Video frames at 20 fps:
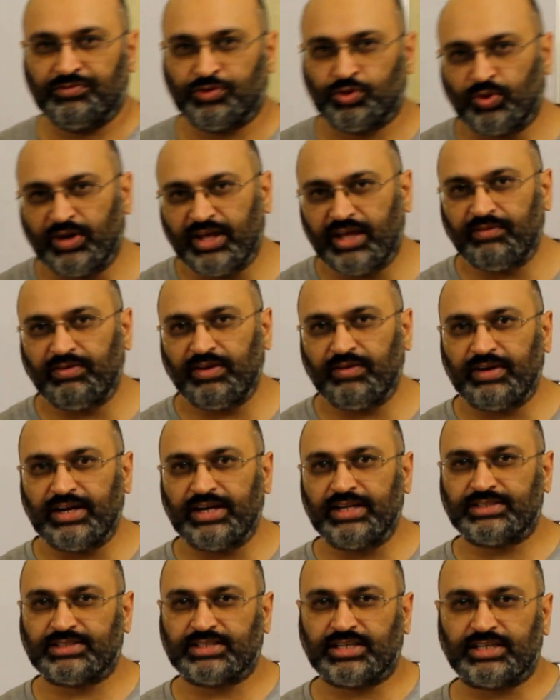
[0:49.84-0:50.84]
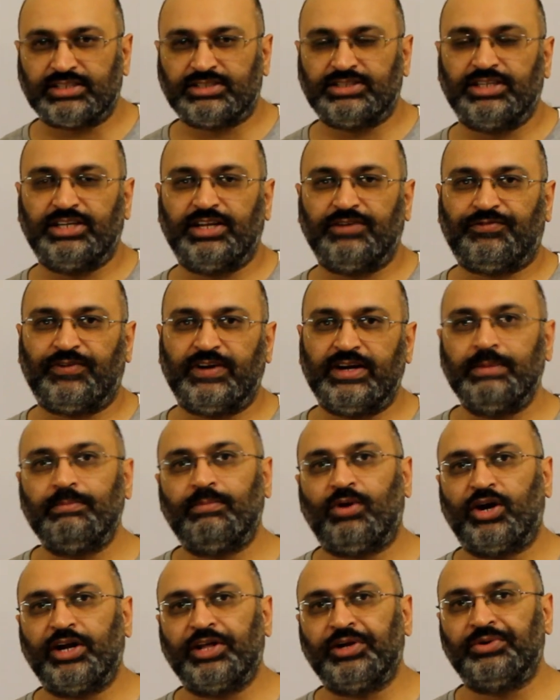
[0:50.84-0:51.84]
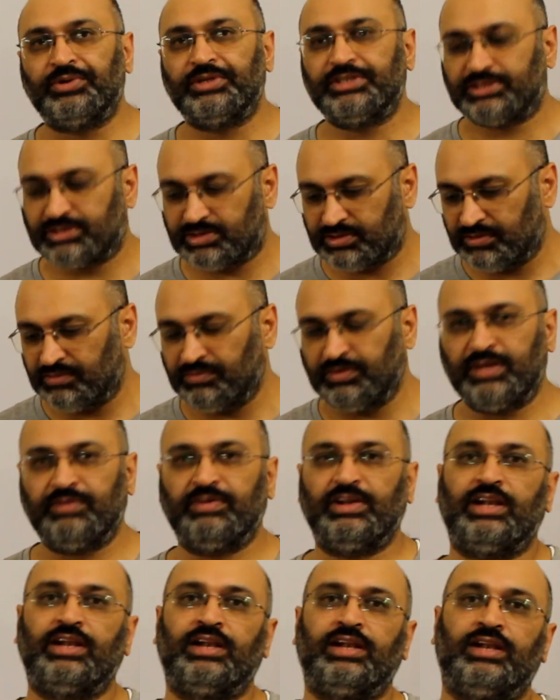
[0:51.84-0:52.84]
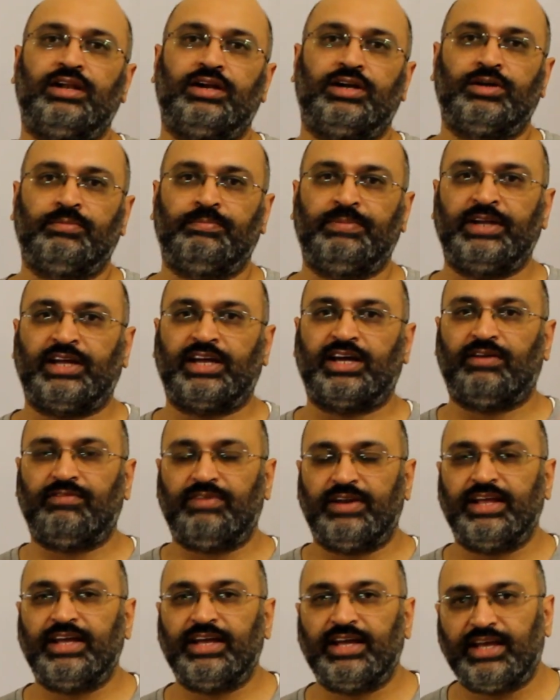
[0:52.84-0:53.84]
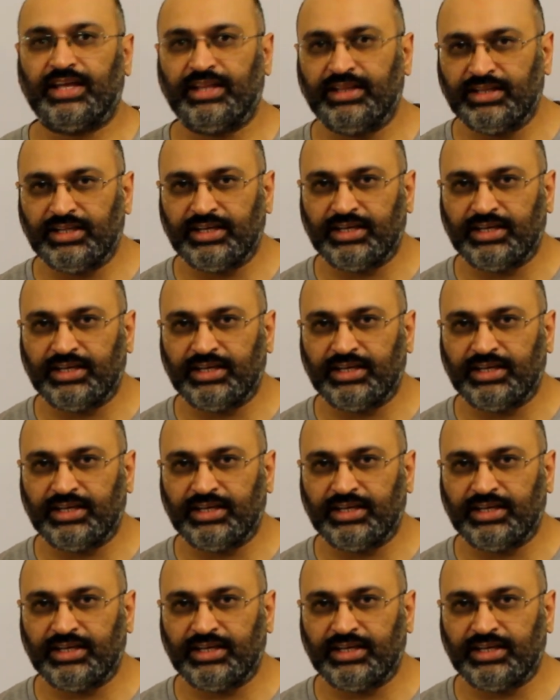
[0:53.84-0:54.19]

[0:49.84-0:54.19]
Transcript: today we will discuss the different modules we will be covering in